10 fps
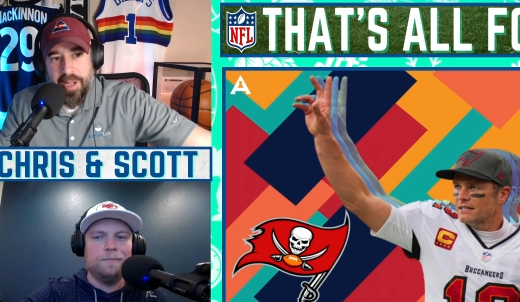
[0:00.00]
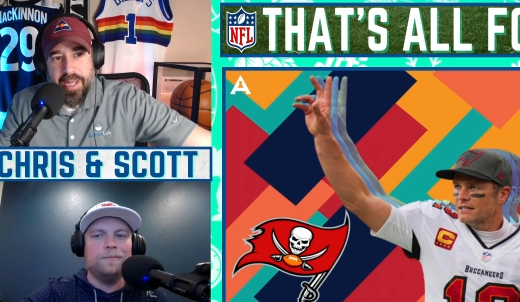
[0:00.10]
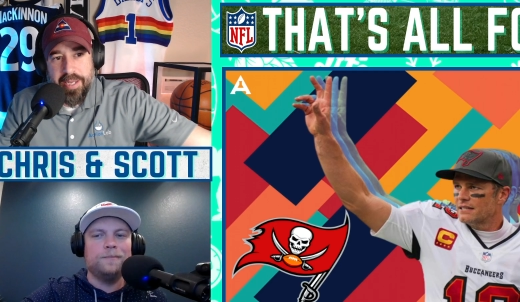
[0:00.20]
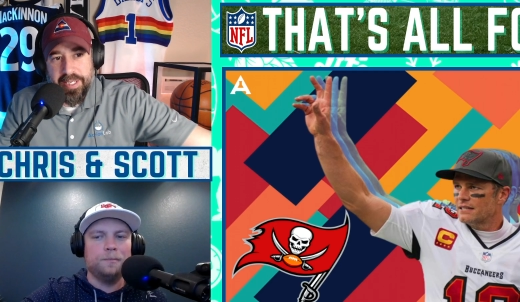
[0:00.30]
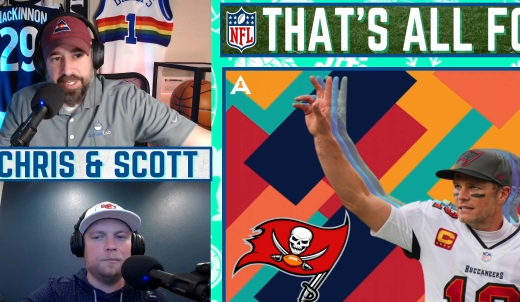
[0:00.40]

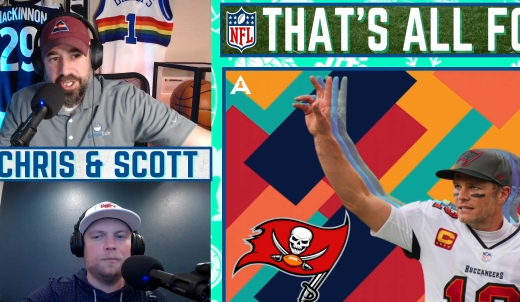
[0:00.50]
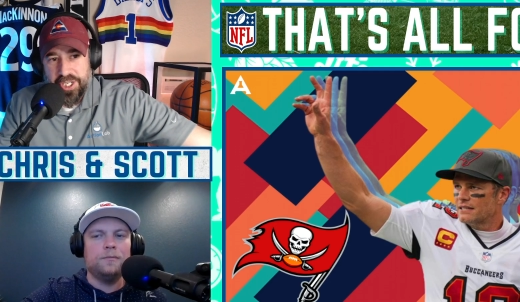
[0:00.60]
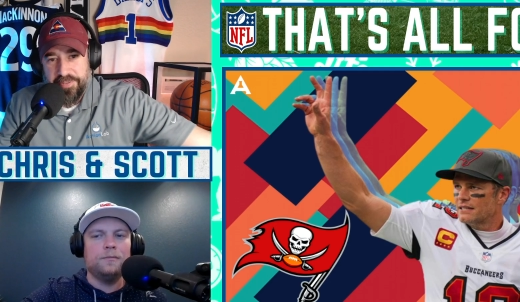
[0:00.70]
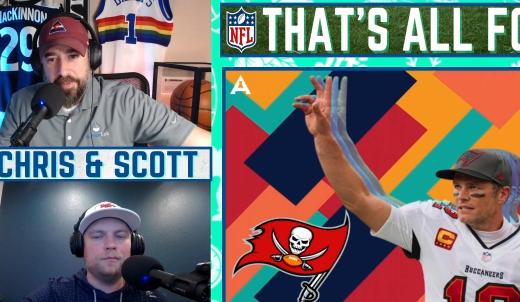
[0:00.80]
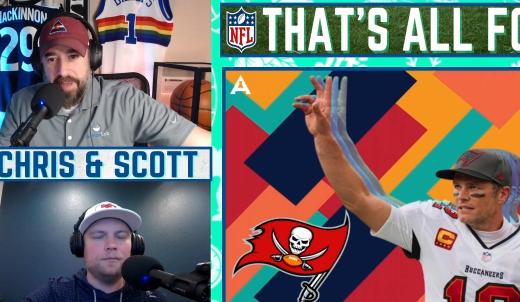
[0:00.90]
Speaker 1: decisions for my
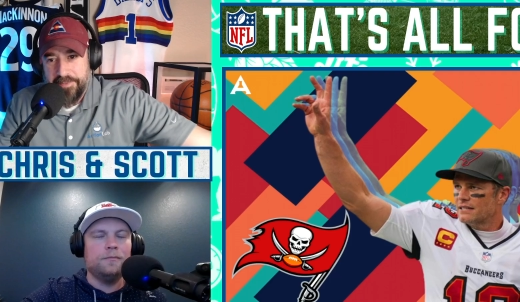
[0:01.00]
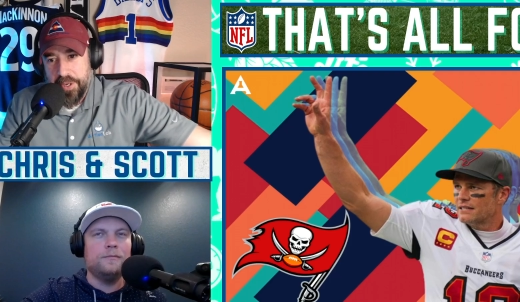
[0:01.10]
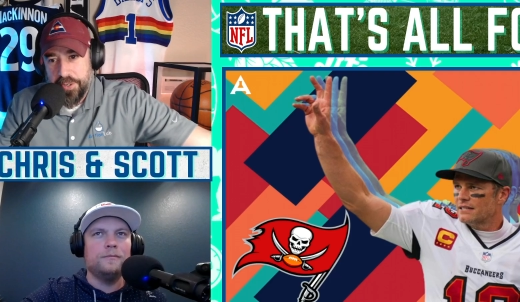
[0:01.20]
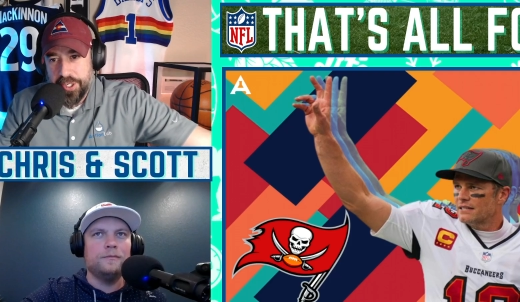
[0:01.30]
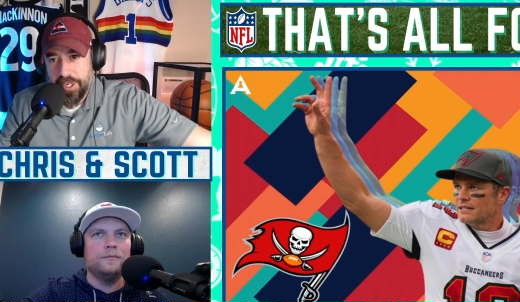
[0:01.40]

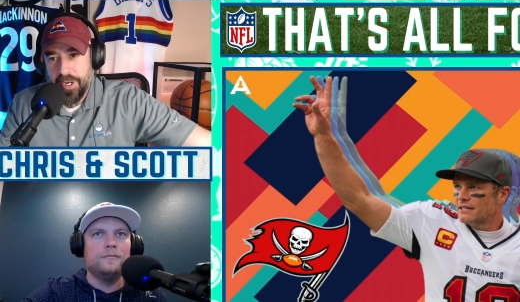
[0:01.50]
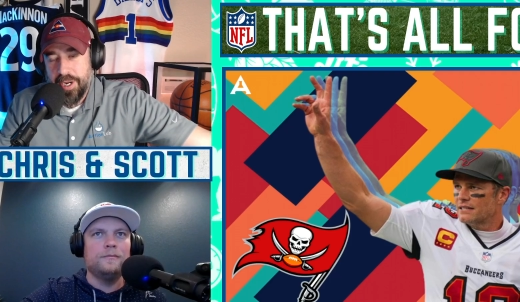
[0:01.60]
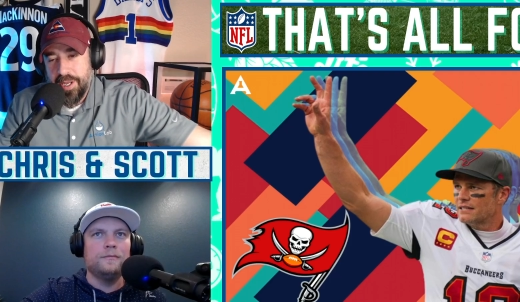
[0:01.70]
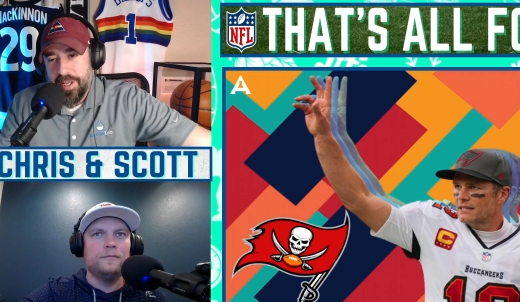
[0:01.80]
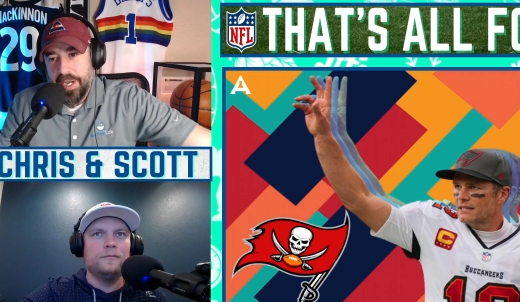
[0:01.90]
future.
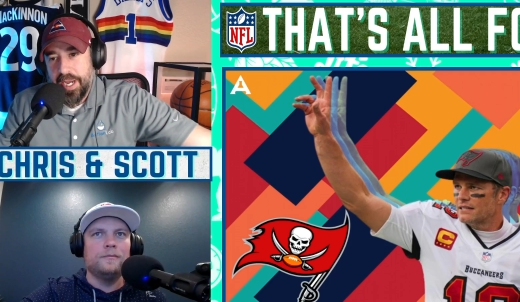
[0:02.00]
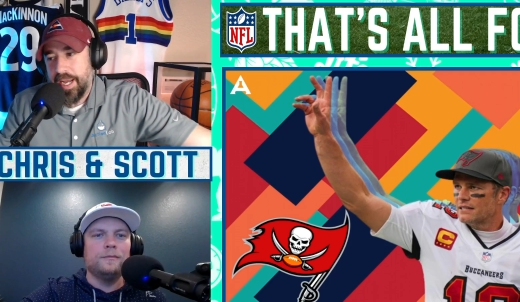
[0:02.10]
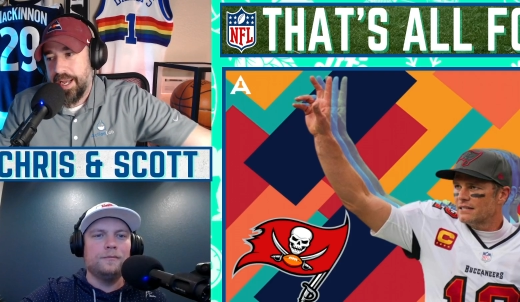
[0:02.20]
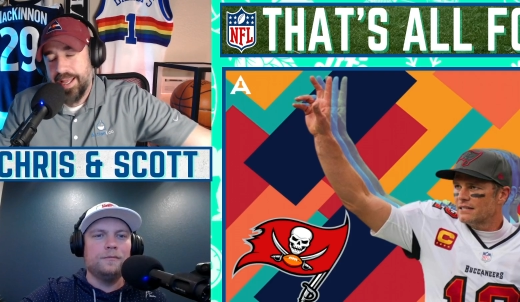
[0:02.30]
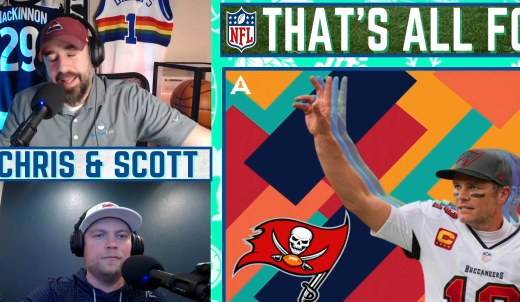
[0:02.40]
Uh, and
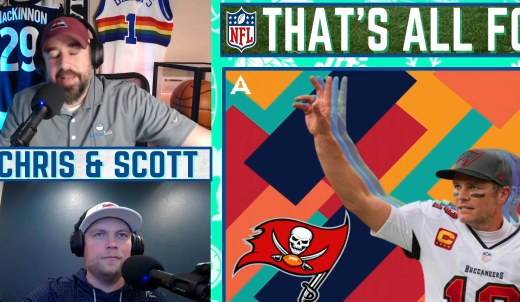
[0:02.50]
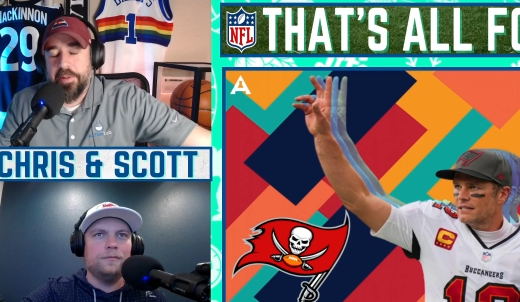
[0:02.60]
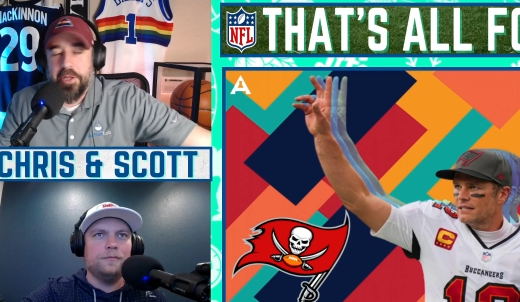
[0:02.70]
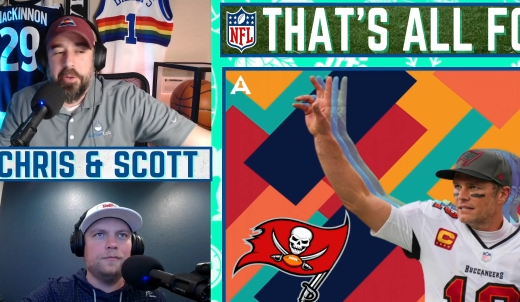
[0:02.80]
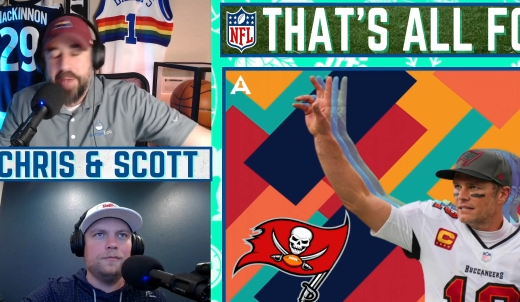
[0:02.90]
like little
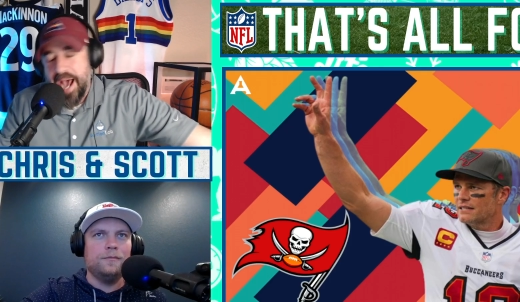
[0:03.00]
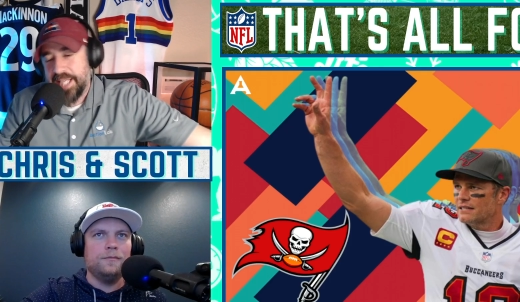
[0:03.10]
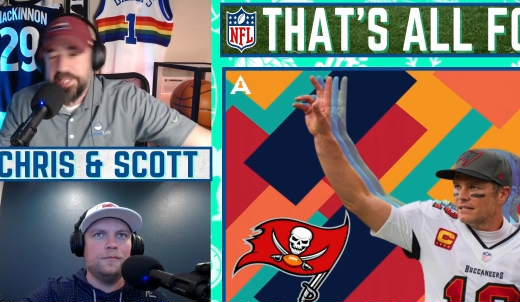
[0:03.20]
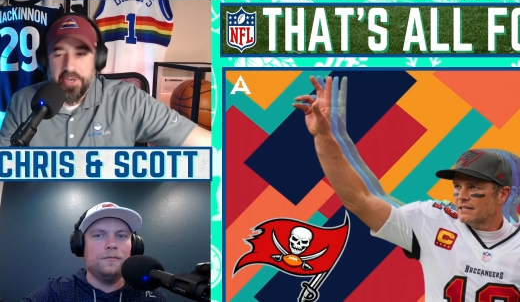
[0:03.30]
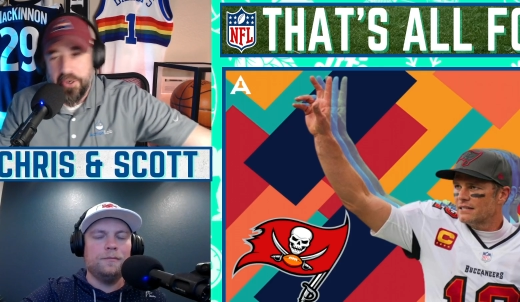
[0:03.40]
passive
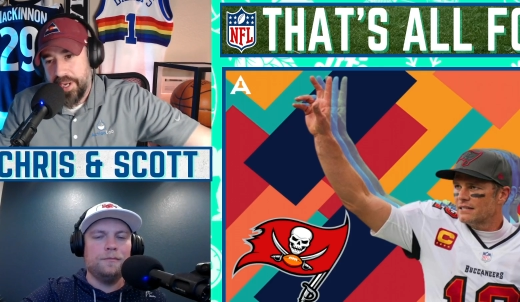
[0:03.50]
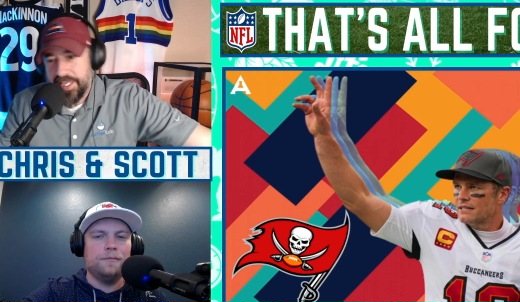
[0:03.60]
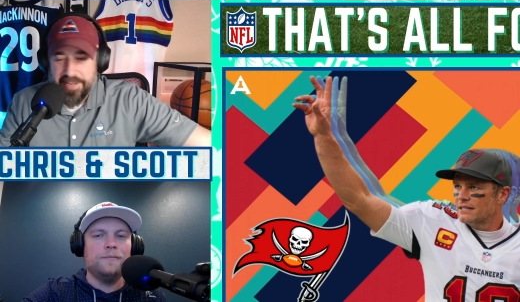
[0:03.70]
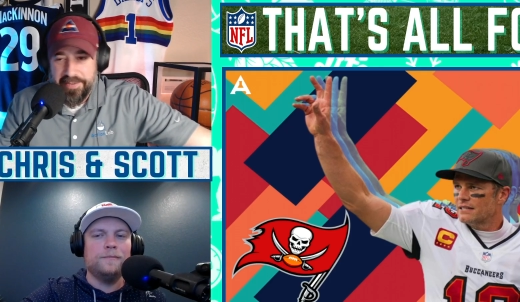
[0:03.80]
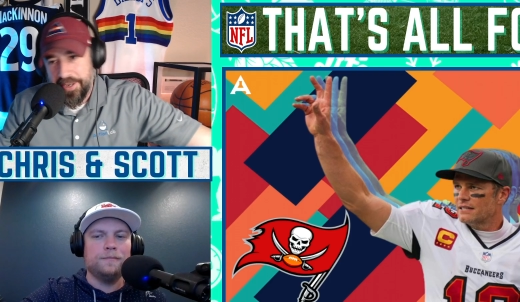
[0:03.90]
aggressive
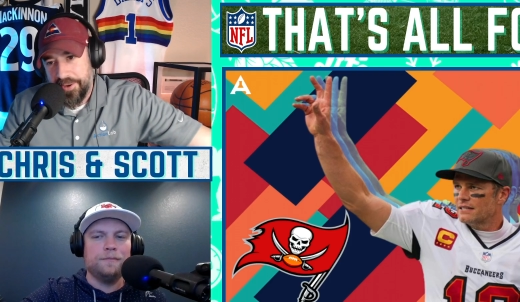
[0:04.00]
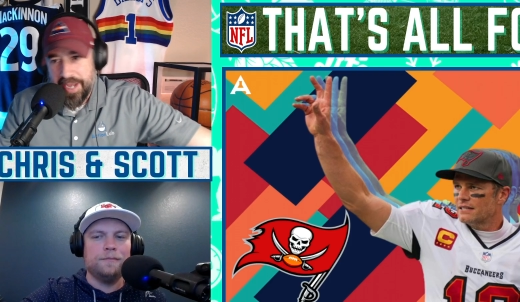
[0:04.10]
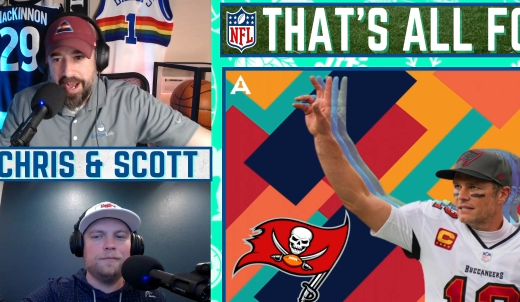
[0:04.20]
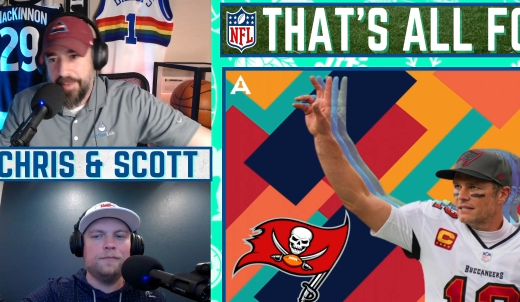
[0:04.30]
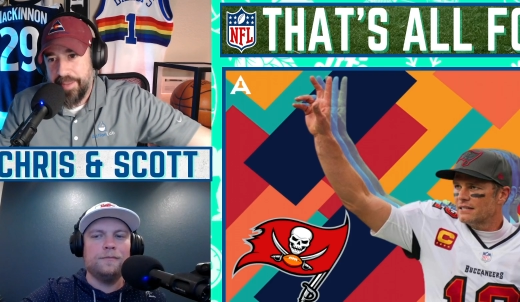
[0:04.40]
little
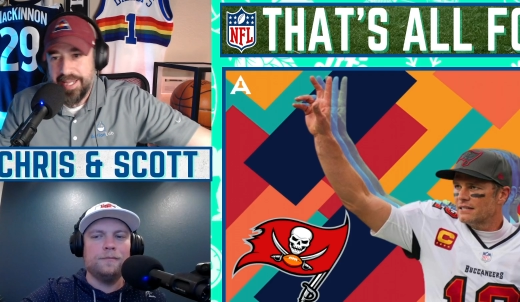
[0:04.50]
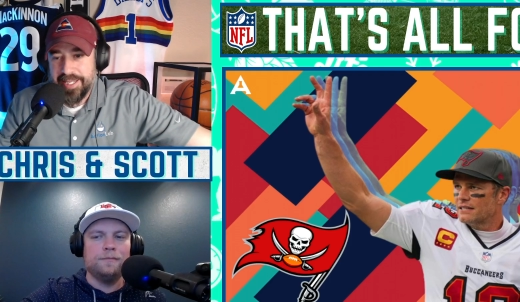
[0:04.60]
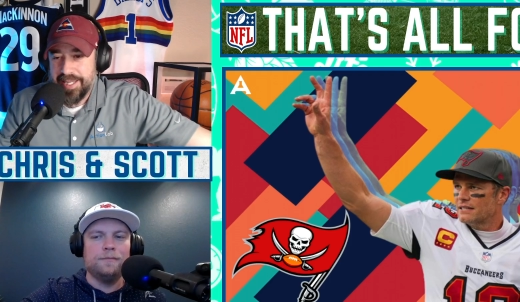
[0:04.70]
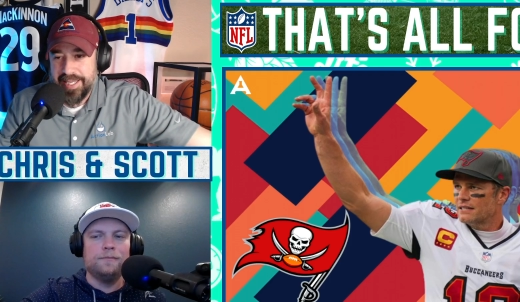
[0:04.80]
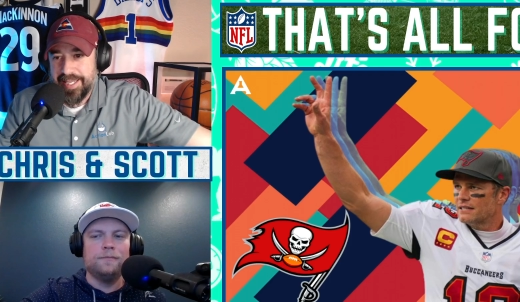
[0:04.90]
comments and this and that.